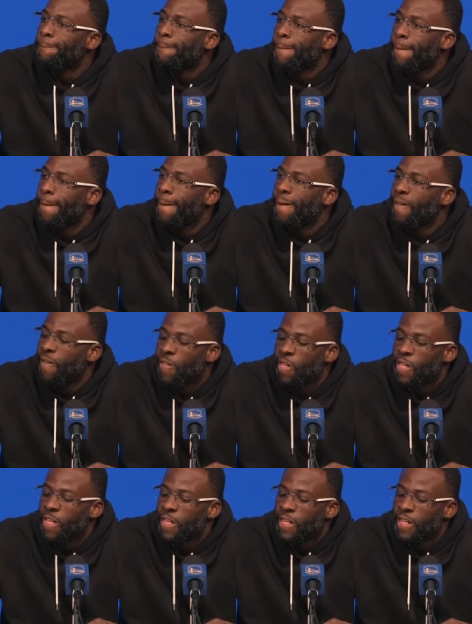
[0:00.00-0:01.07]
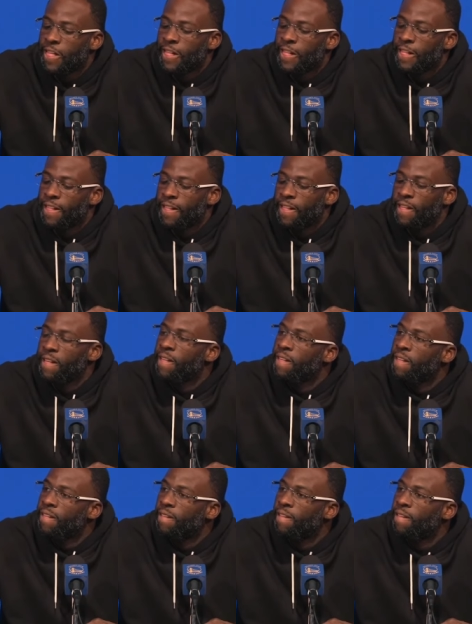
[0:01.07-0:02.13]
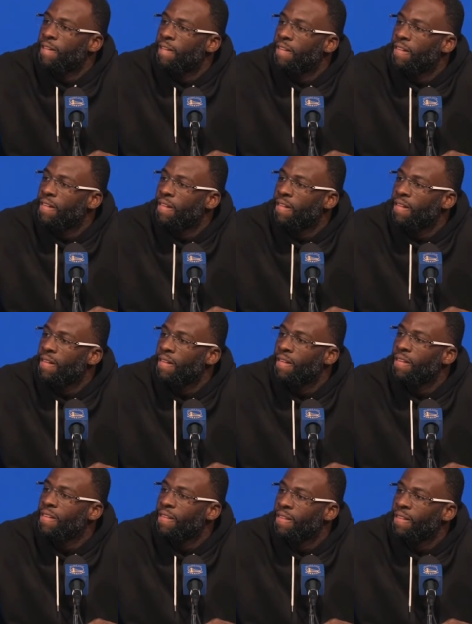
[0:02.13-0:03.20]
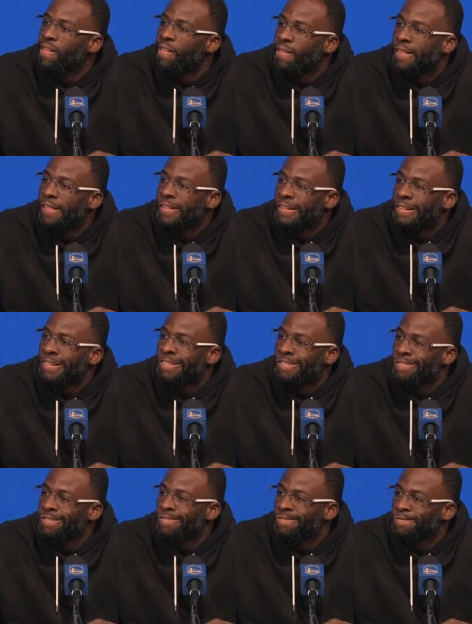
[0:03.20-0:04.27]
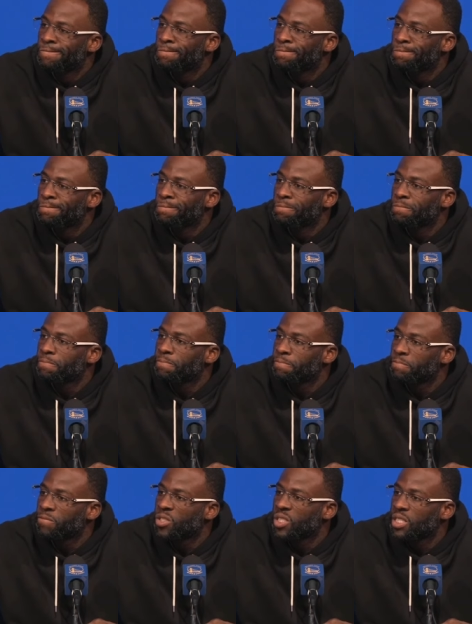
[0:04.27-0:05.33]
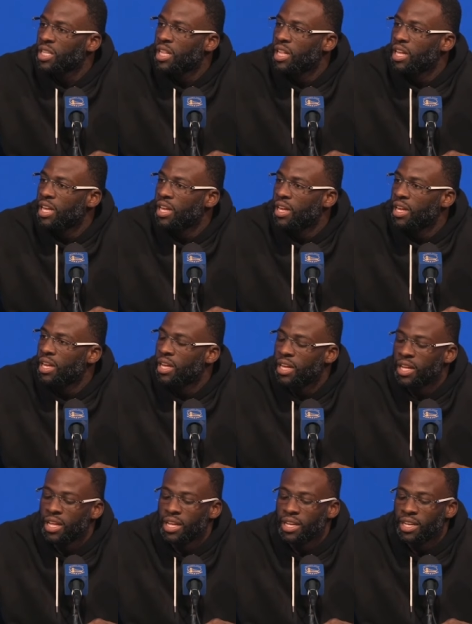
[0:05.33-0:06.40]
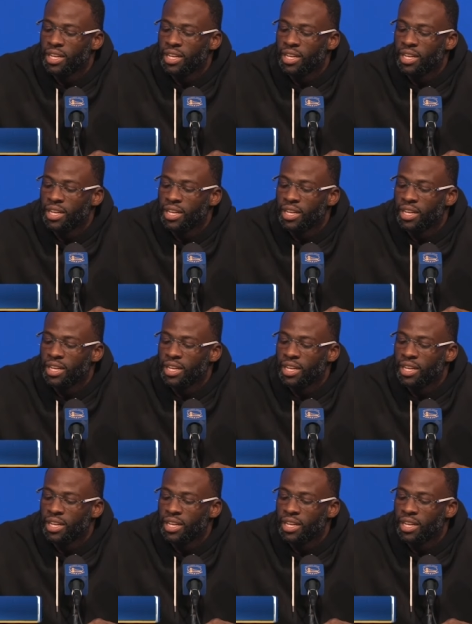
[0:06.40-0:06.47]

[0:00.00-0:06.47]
Lakers last year was like, we've never felt that before. Like, you know, even this early. What does this feel like?